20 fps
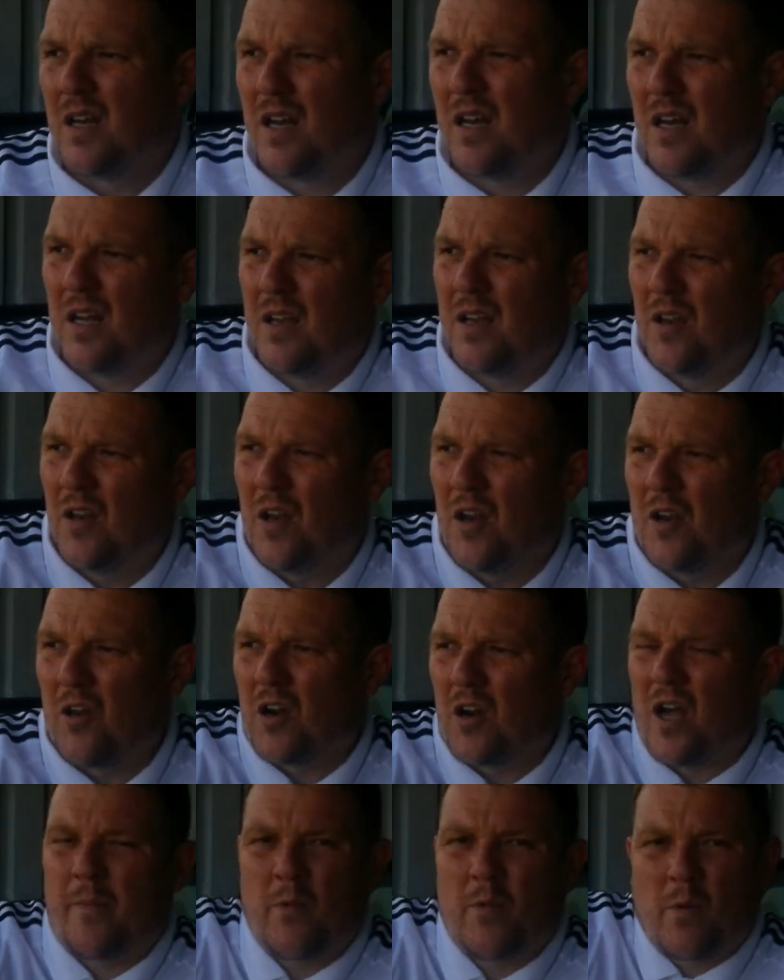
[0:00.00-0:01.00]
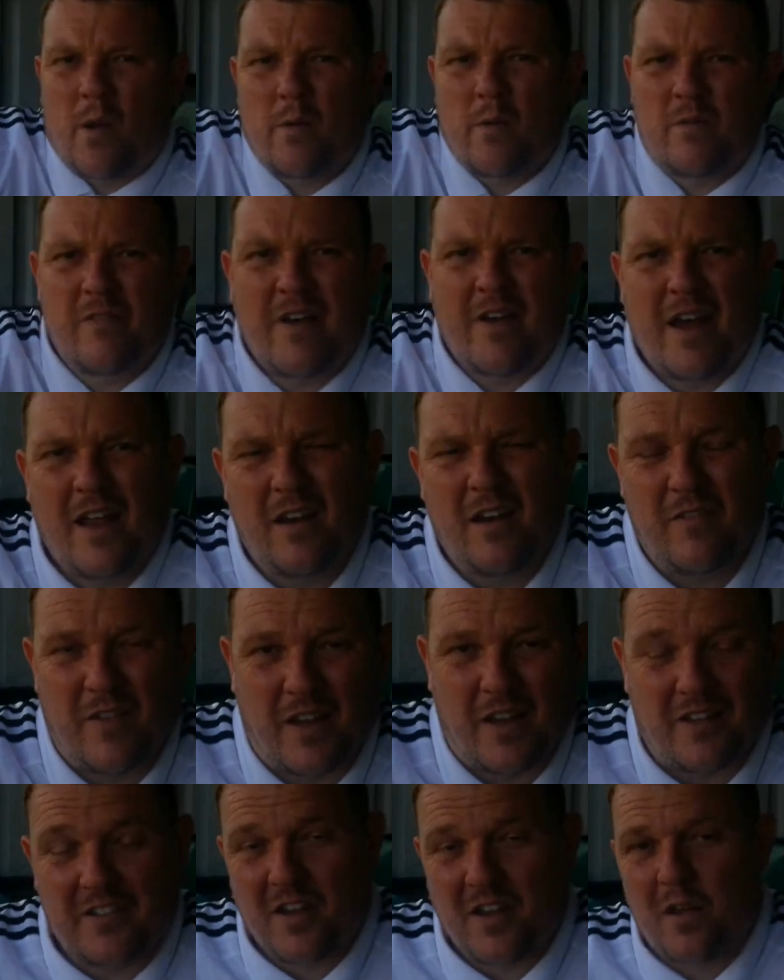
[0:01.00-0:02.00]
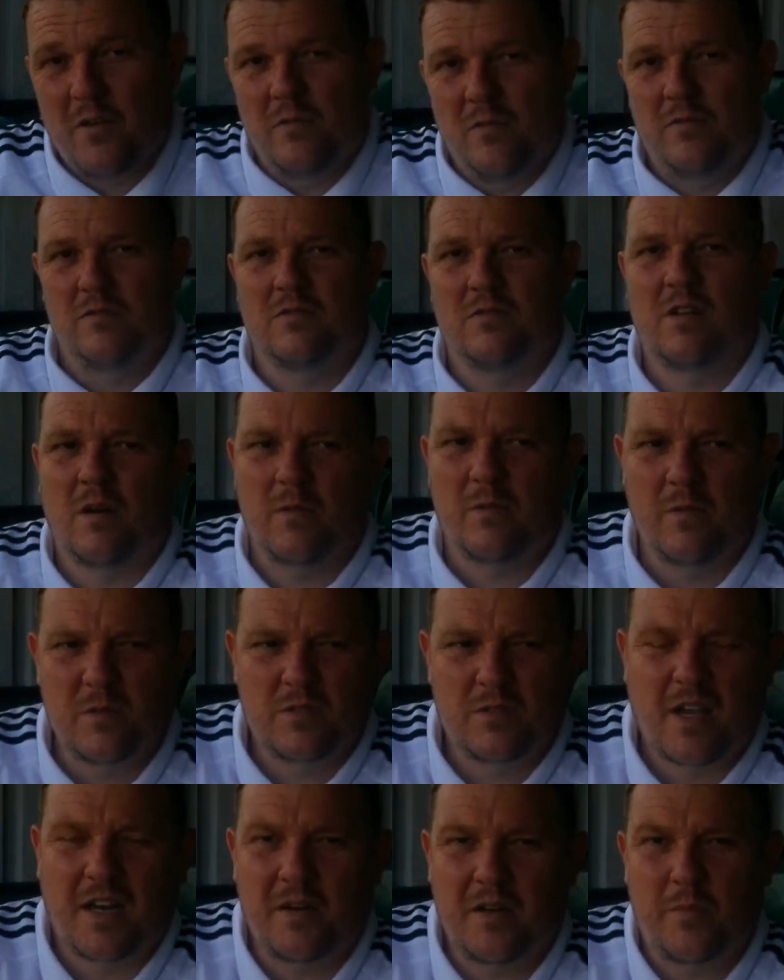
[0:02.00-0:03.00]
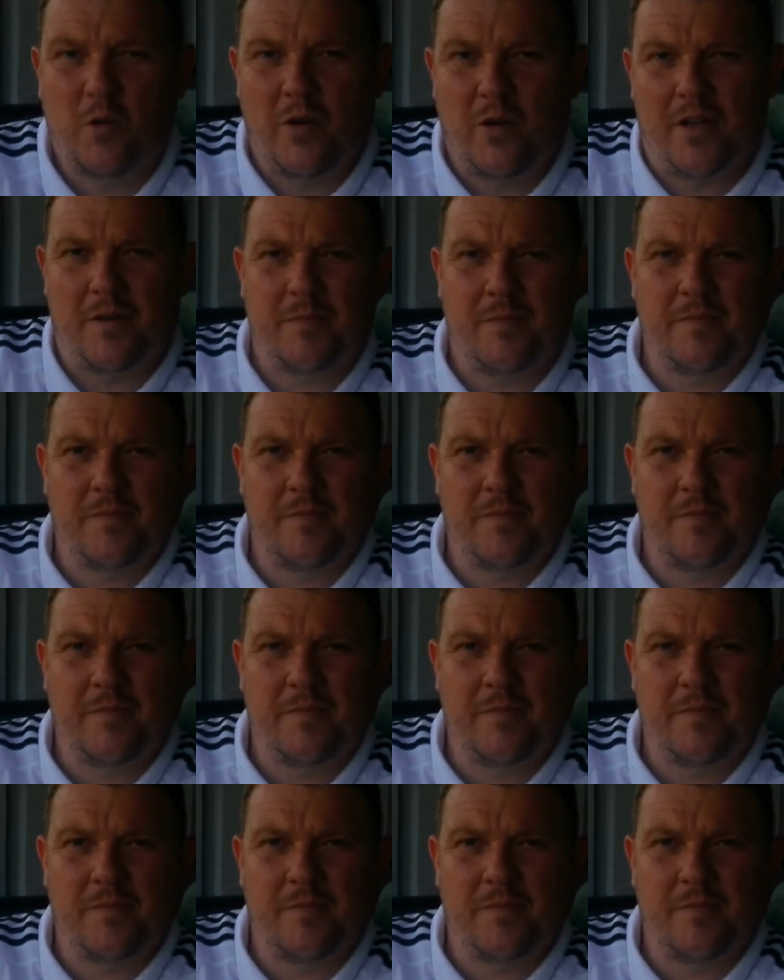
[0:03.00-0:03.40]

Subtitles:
not come away without anything. So we'll take the point.